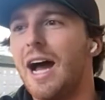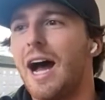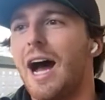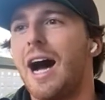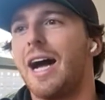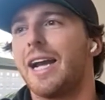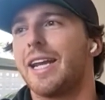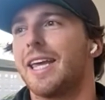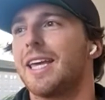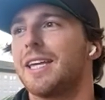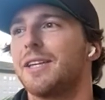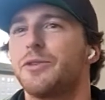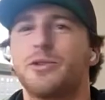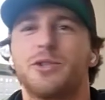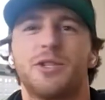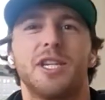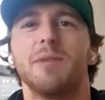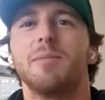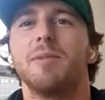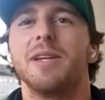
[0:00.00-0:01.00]
on a
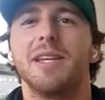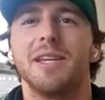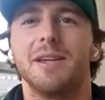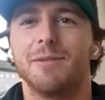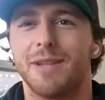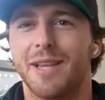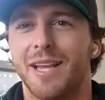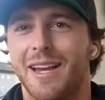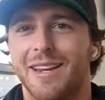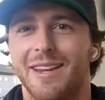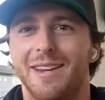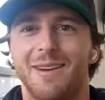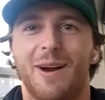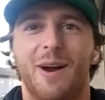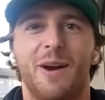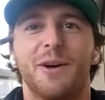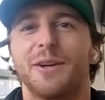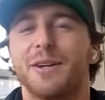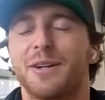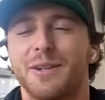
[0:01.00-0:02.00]
CBD related
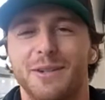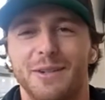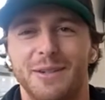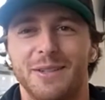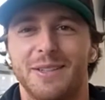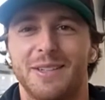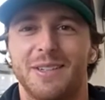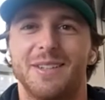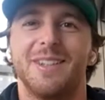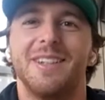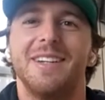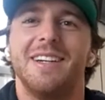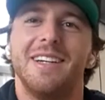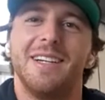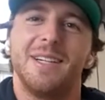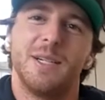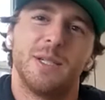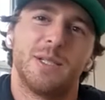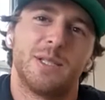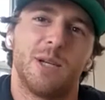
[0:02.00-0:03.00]
article or
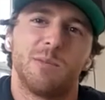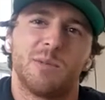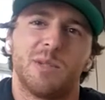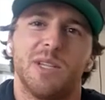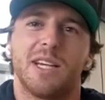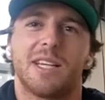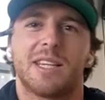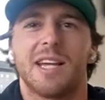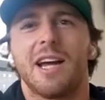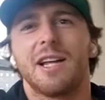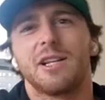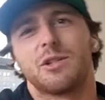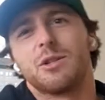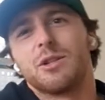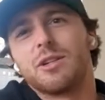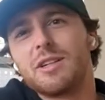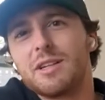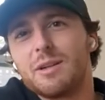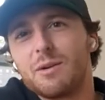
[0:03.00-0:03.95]
something like that. So